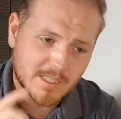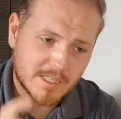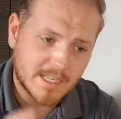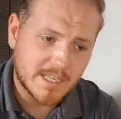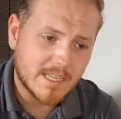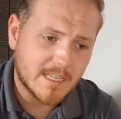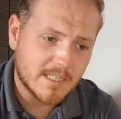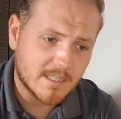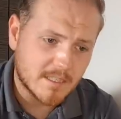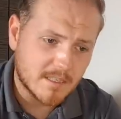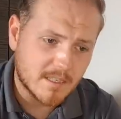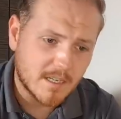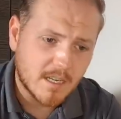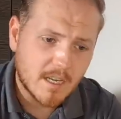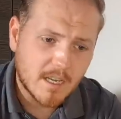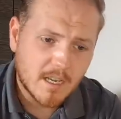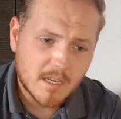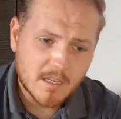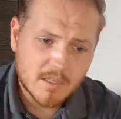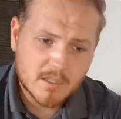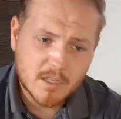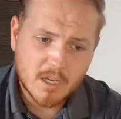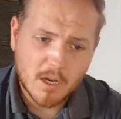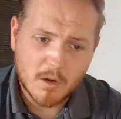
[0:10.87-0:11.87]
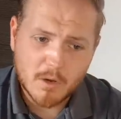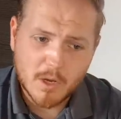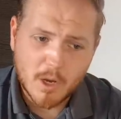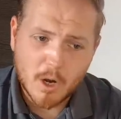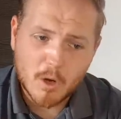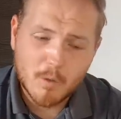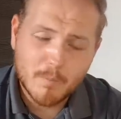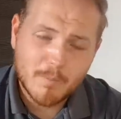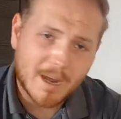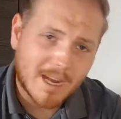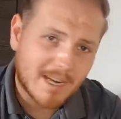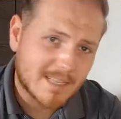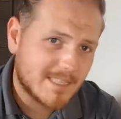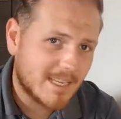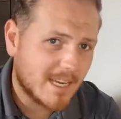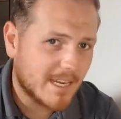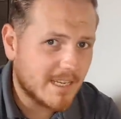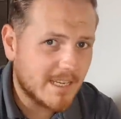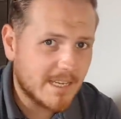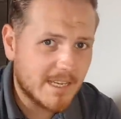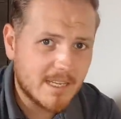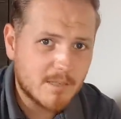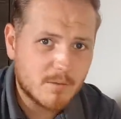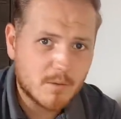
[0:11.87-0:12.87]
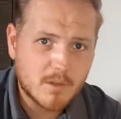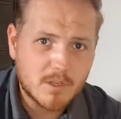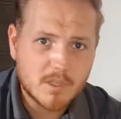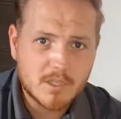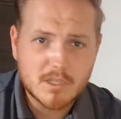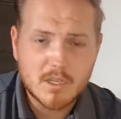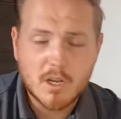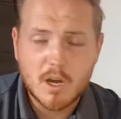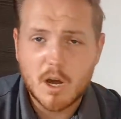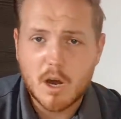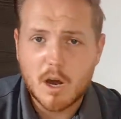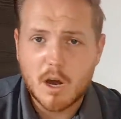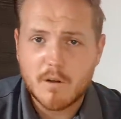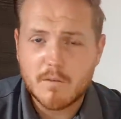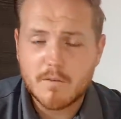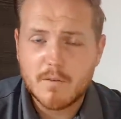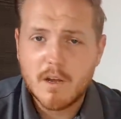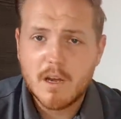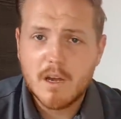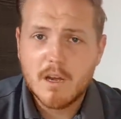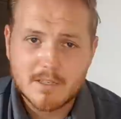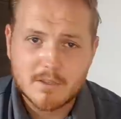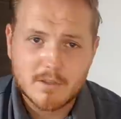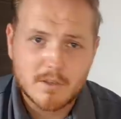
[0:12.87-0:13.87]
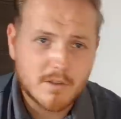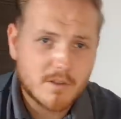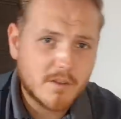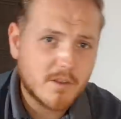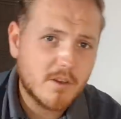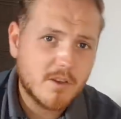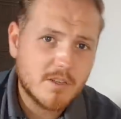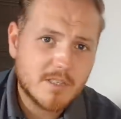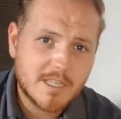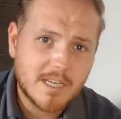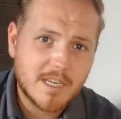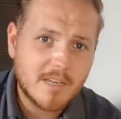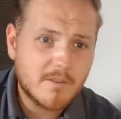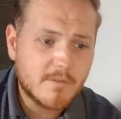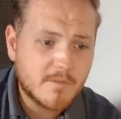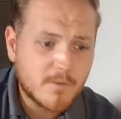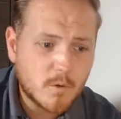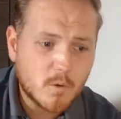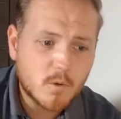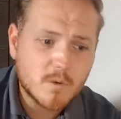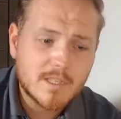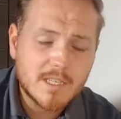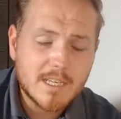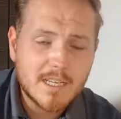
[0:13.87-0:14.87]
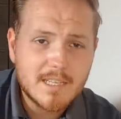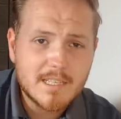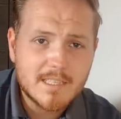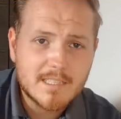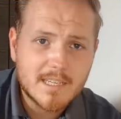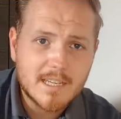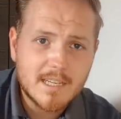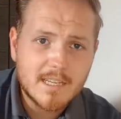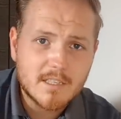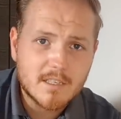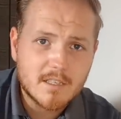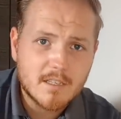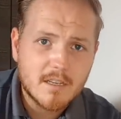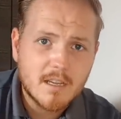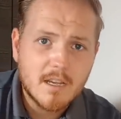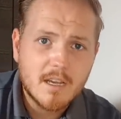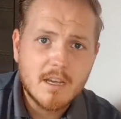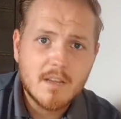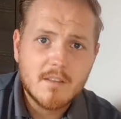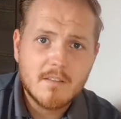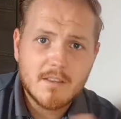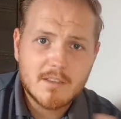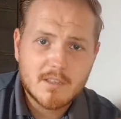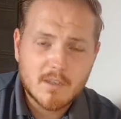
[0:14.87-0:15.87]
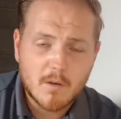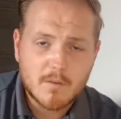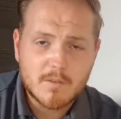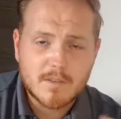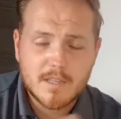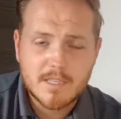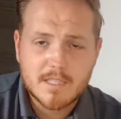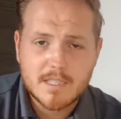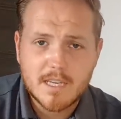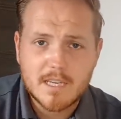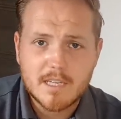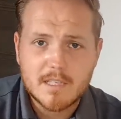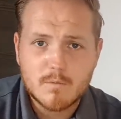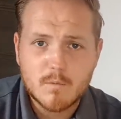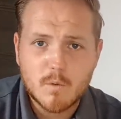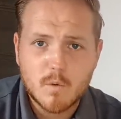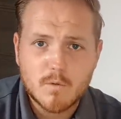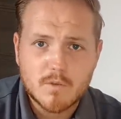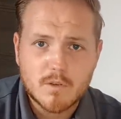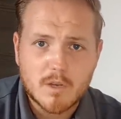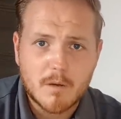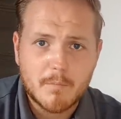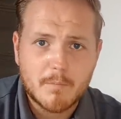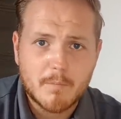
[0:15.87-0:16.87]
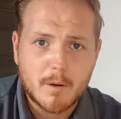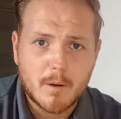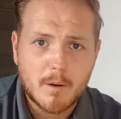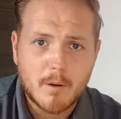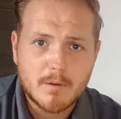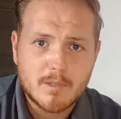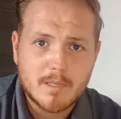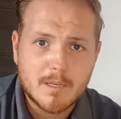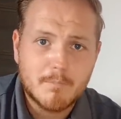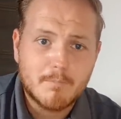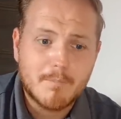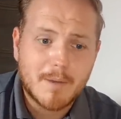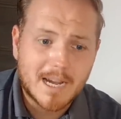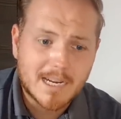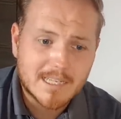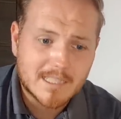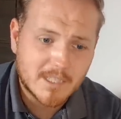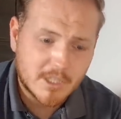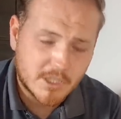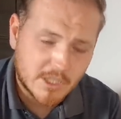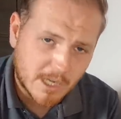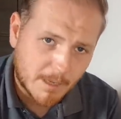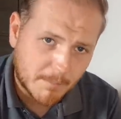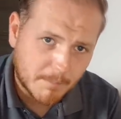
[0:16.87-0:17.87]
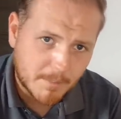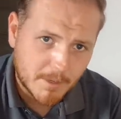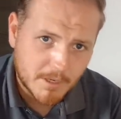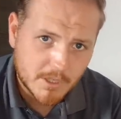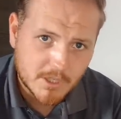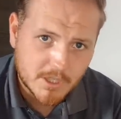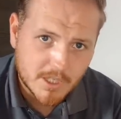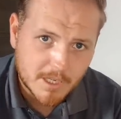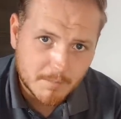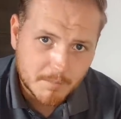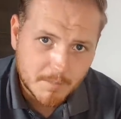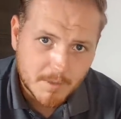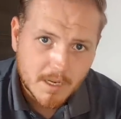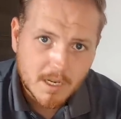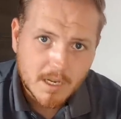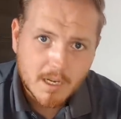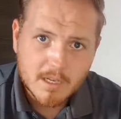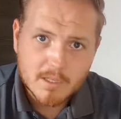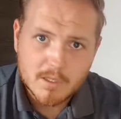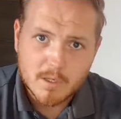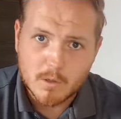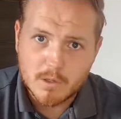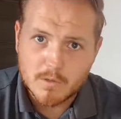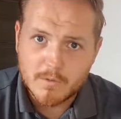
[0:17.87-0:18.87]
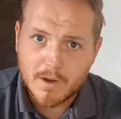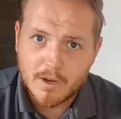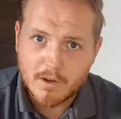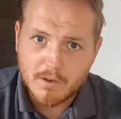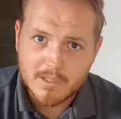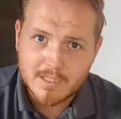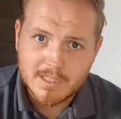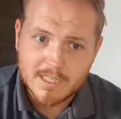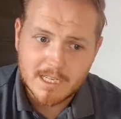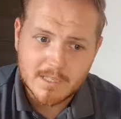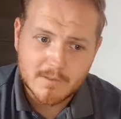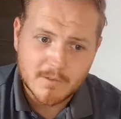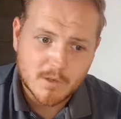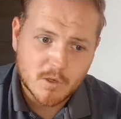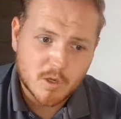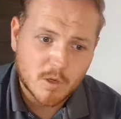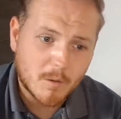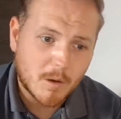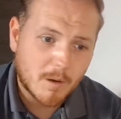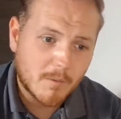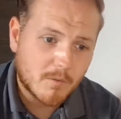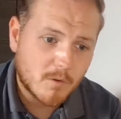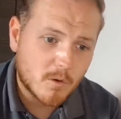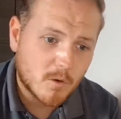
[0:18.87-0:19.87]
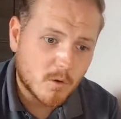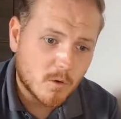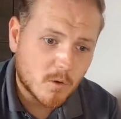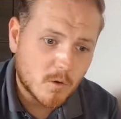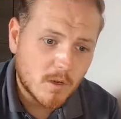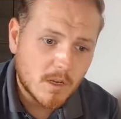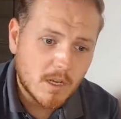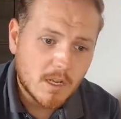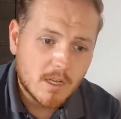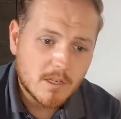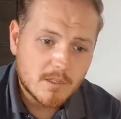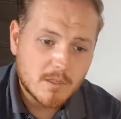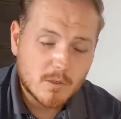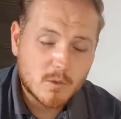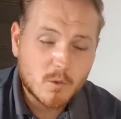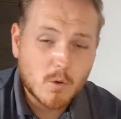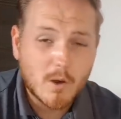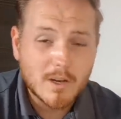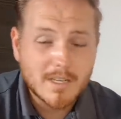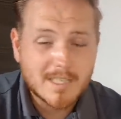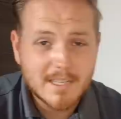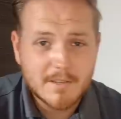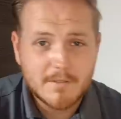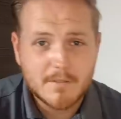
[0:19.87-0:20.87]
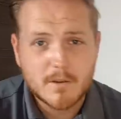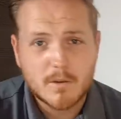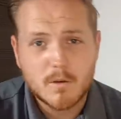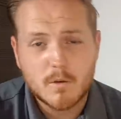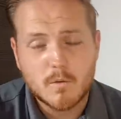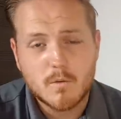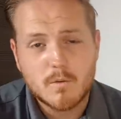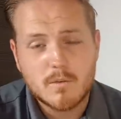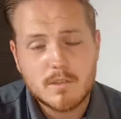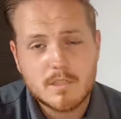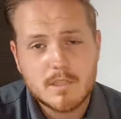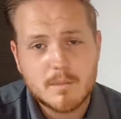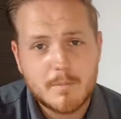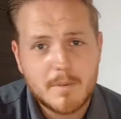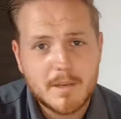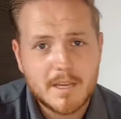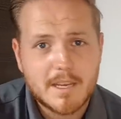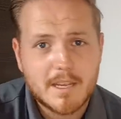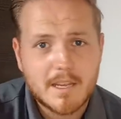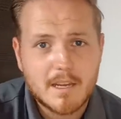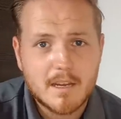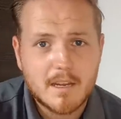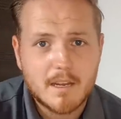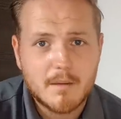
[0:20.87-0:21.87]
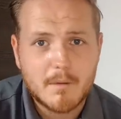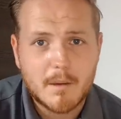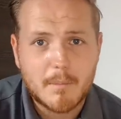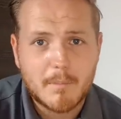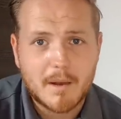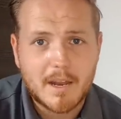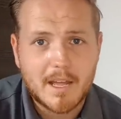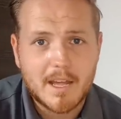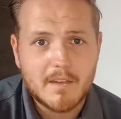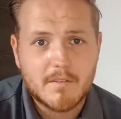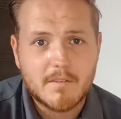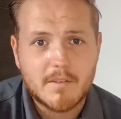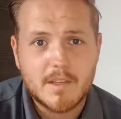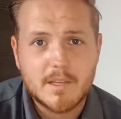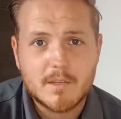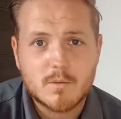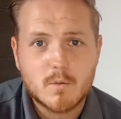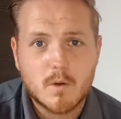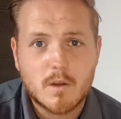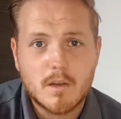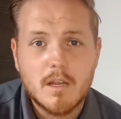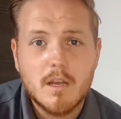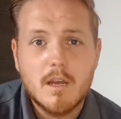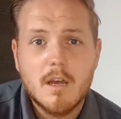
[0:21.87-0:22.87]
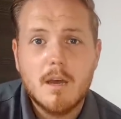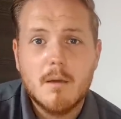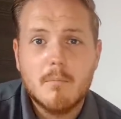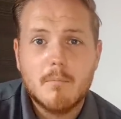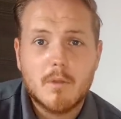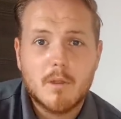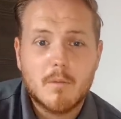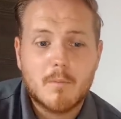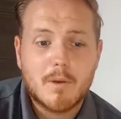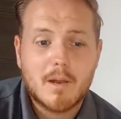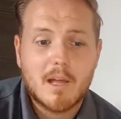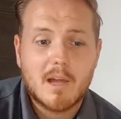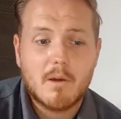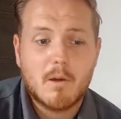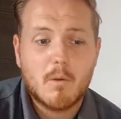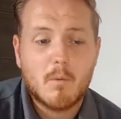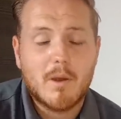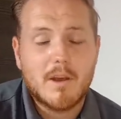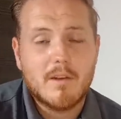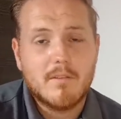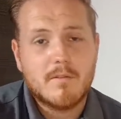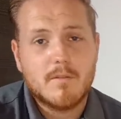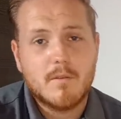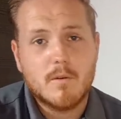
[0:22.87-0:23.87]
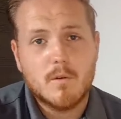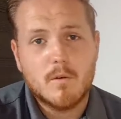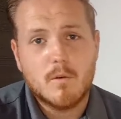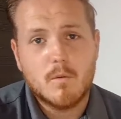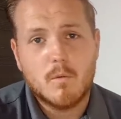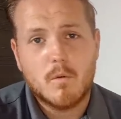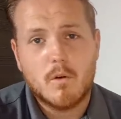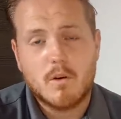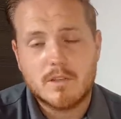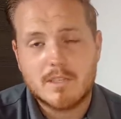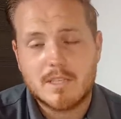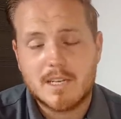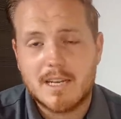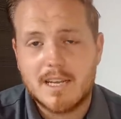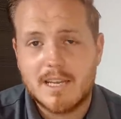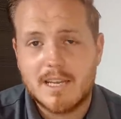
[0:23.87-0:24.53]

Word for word: season. So going back 10 years, we're going to start off, this is the 13-14 season. This is obviously the season Wolves got promoted back to the Championship. So it was a very good season for the club overall. So it's quite difficult to pick um, a player for this one. But the player I went for was